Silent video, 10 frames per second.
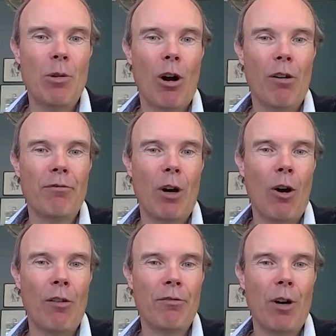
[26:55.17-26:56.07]

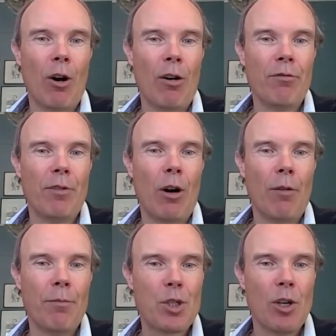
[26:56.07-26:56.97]

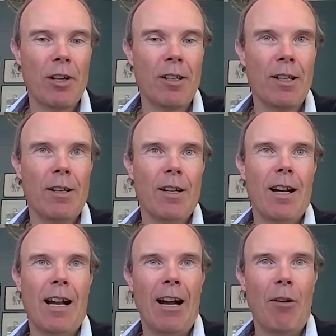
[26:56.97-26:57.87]
of certain
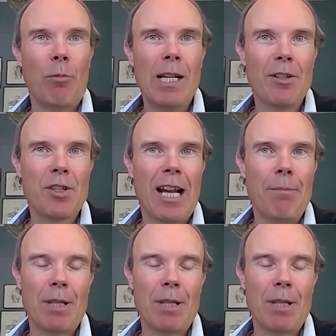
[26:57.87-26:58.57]
real estate.